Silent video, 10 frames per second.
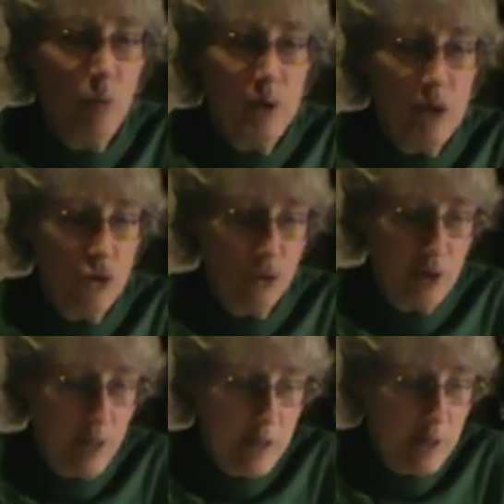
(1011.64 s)
we need your
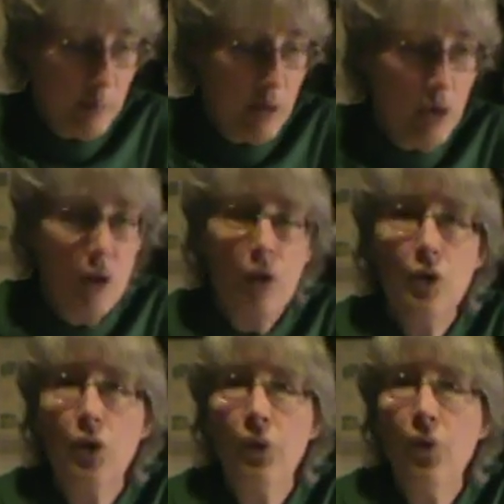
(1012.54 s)
name,
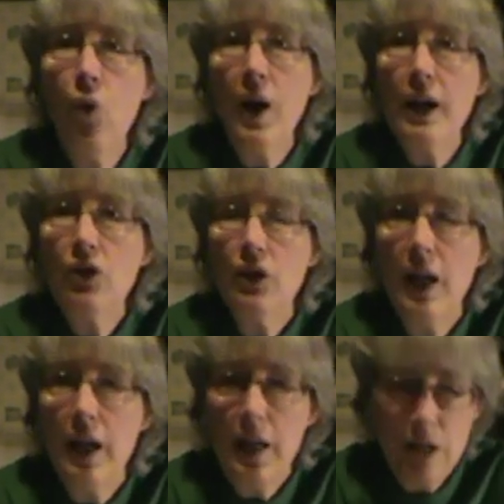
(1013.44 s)
your 4-H
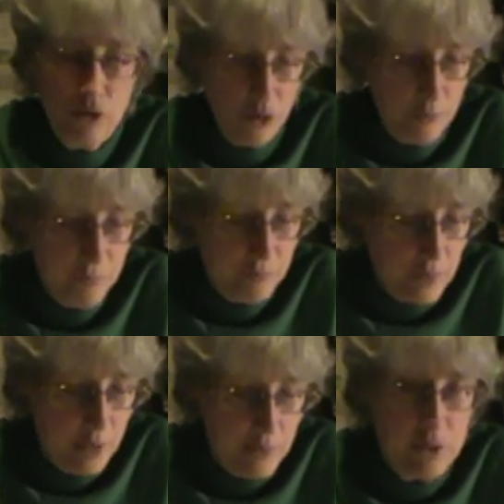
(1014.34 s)
age,
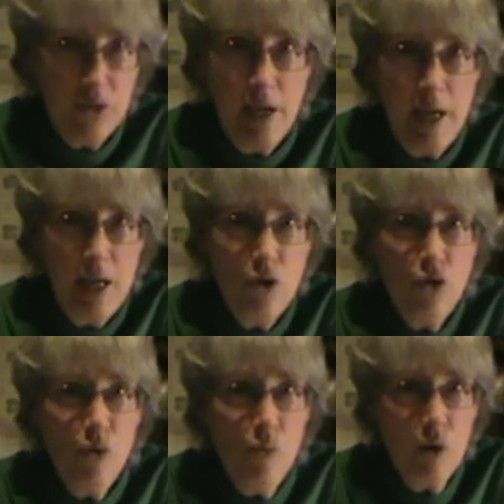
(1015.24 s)
that's the
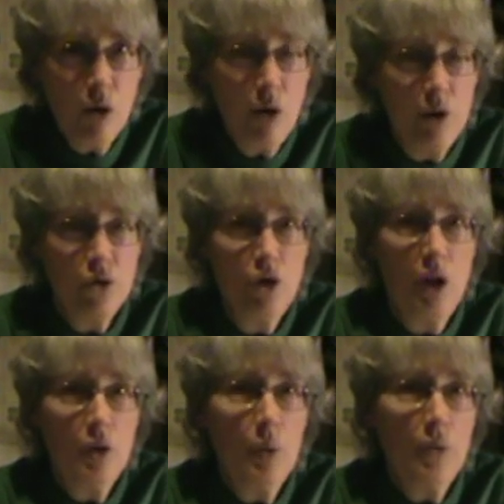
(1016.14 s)
age you were on
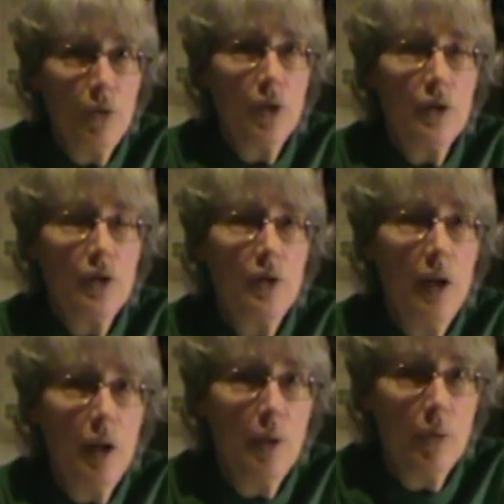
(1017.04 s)
January 1st
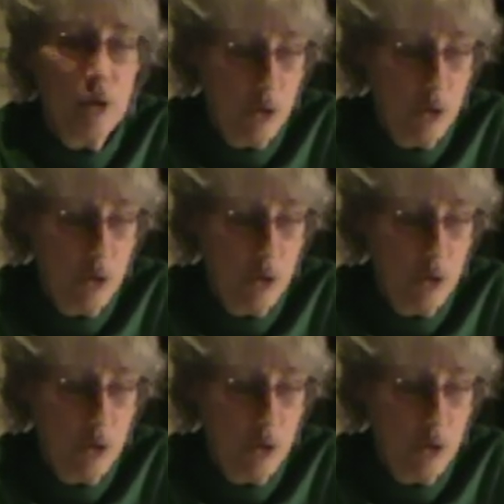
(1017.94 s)
of the